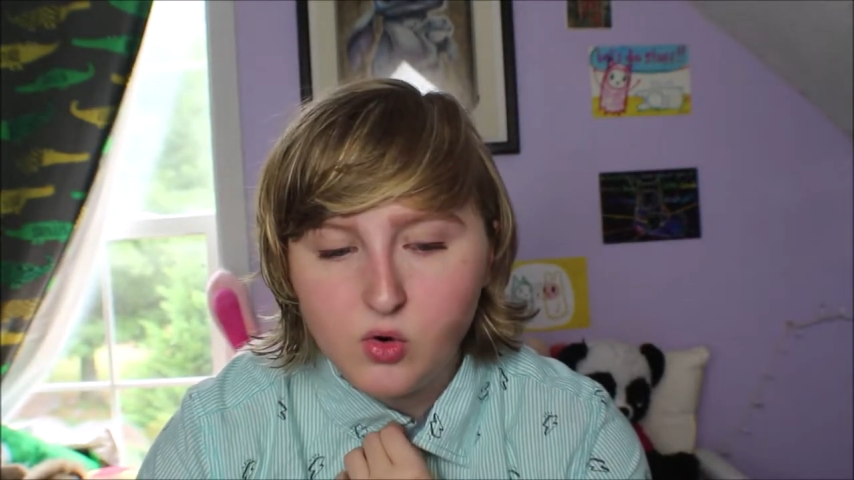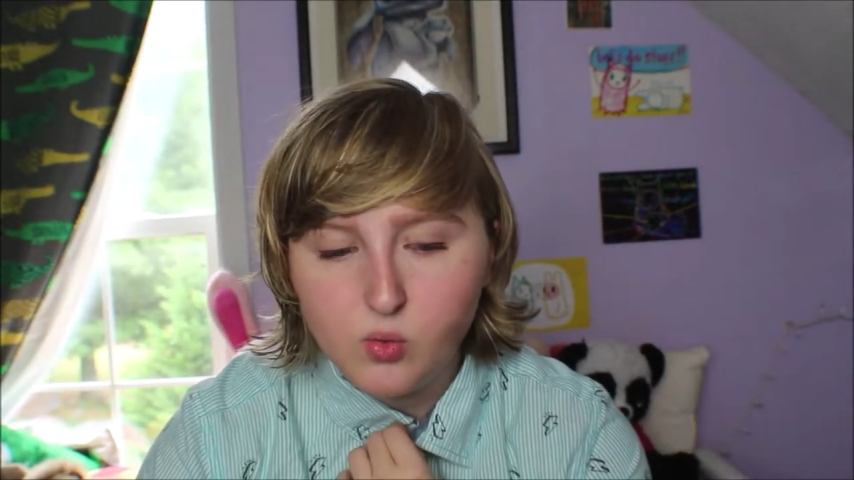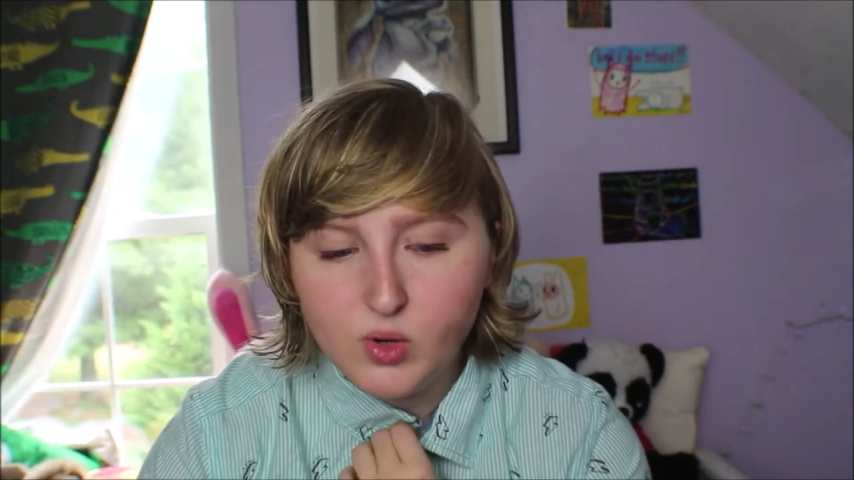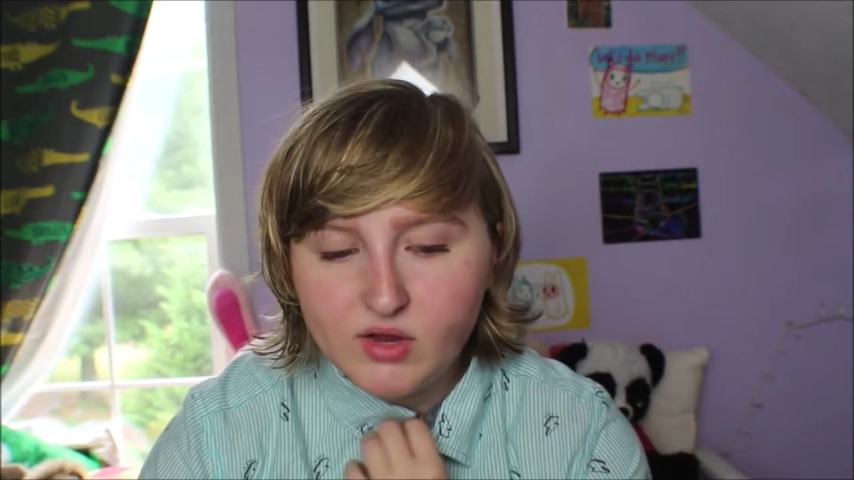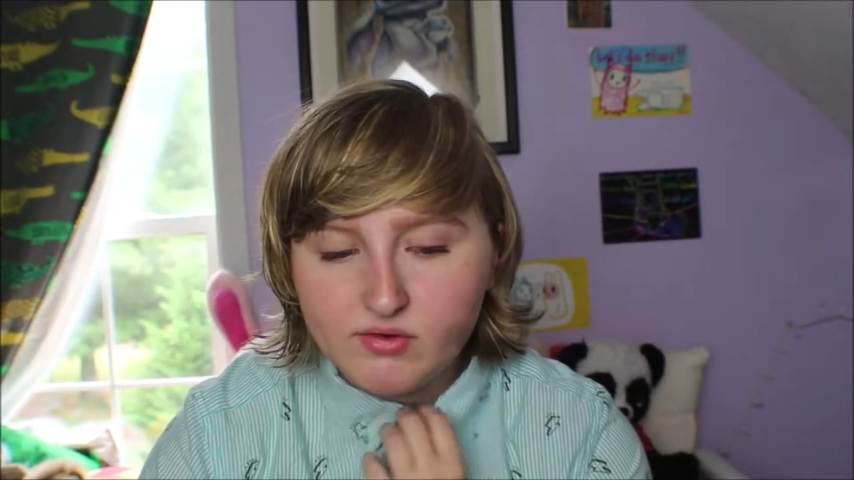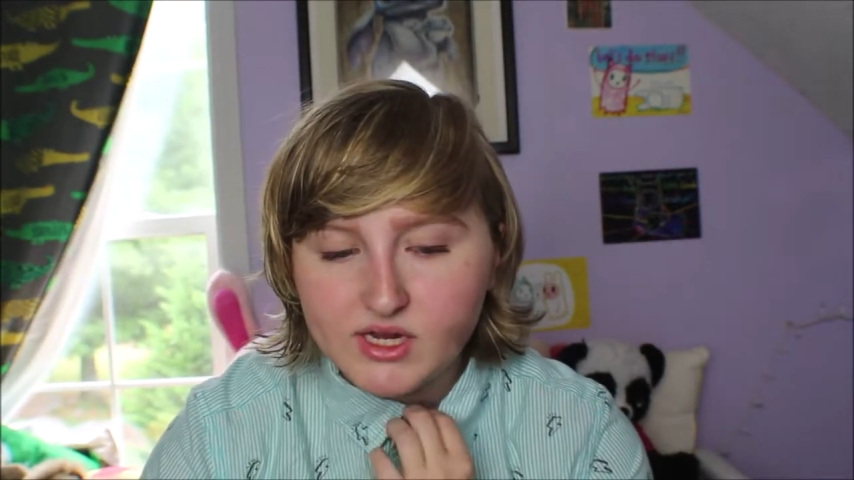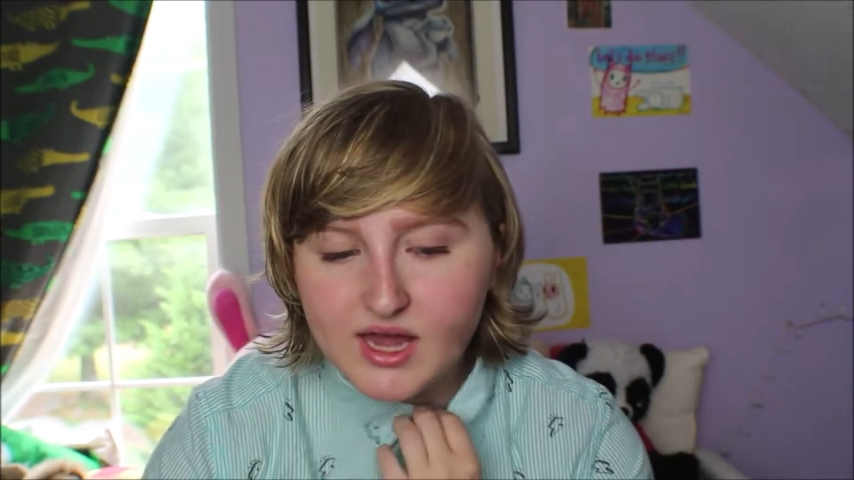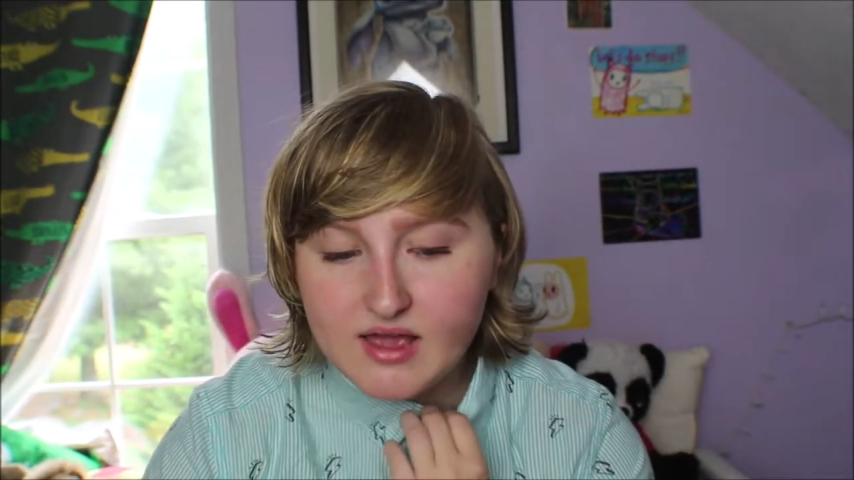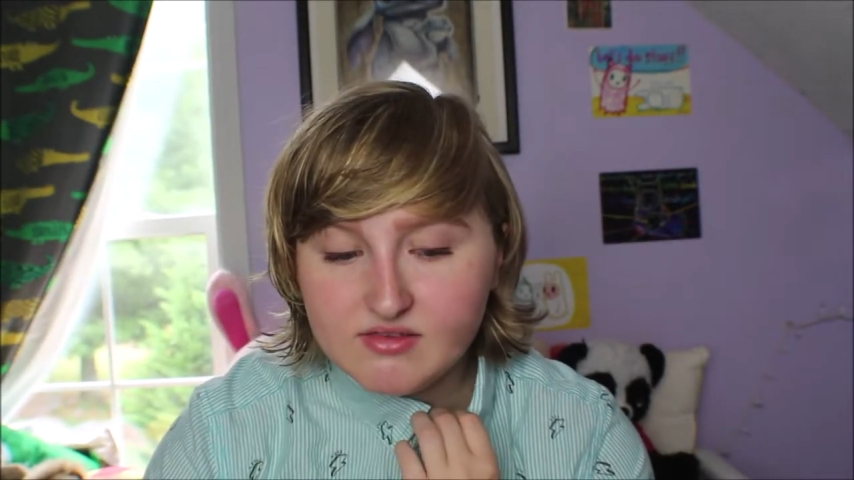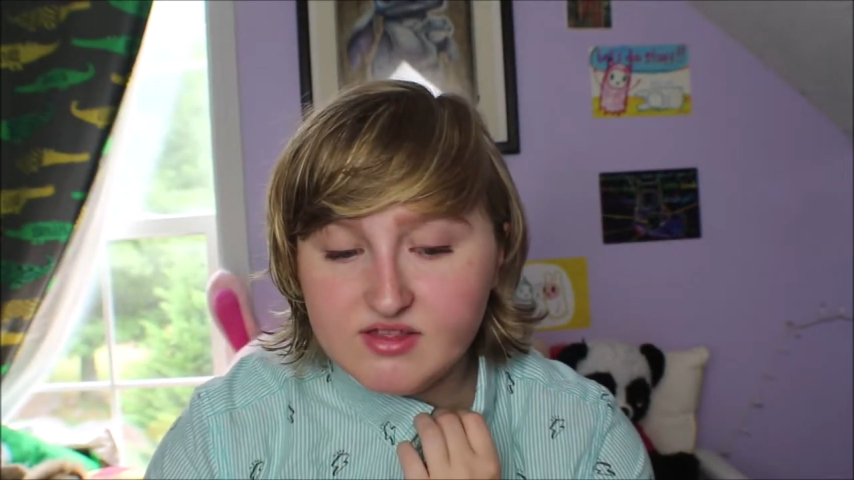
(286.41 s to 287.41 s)
we
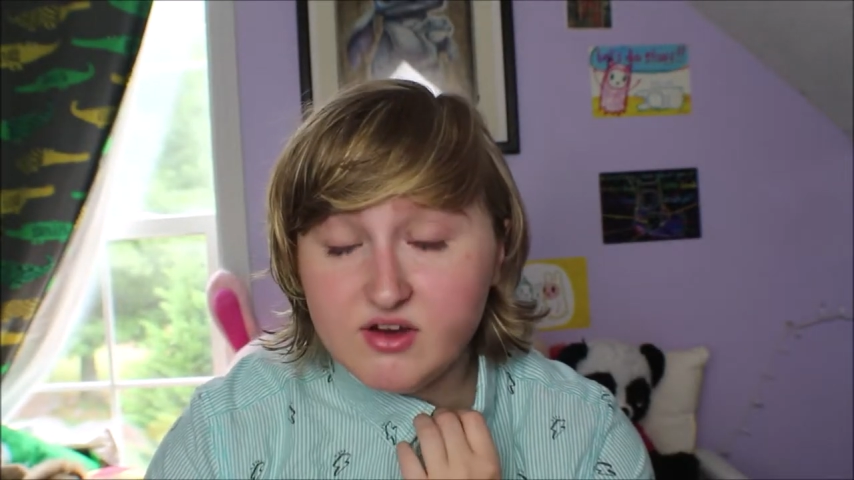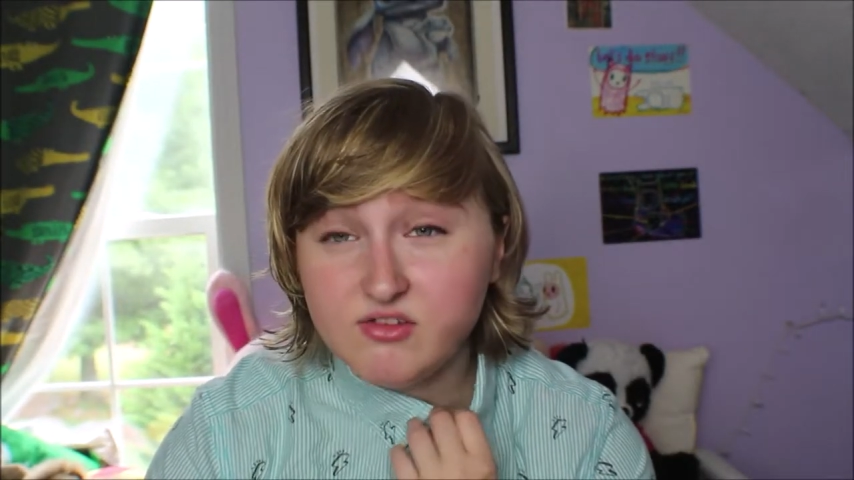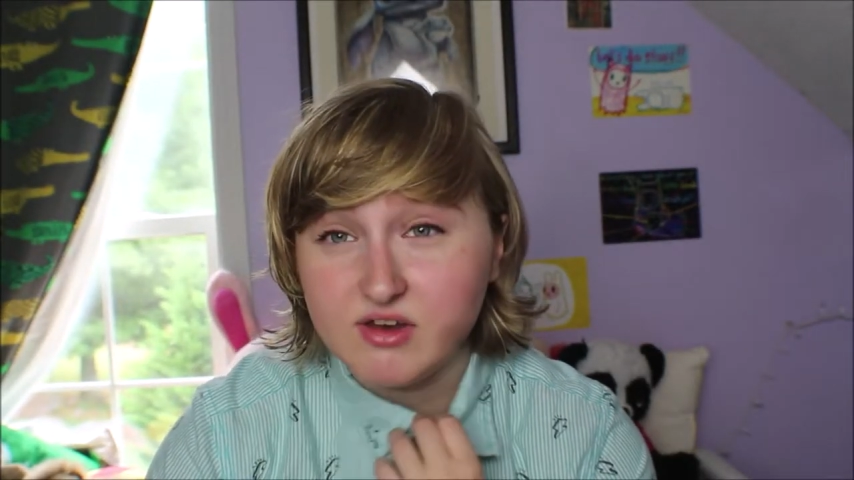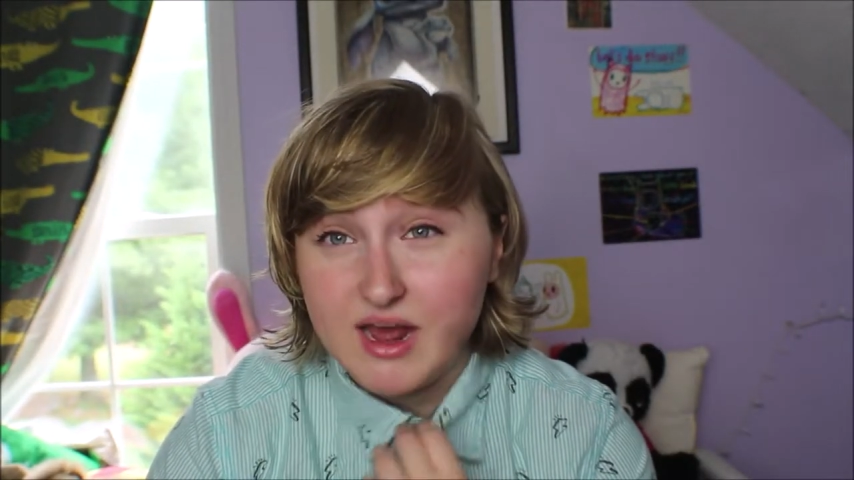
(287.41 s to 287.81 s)
realize there's an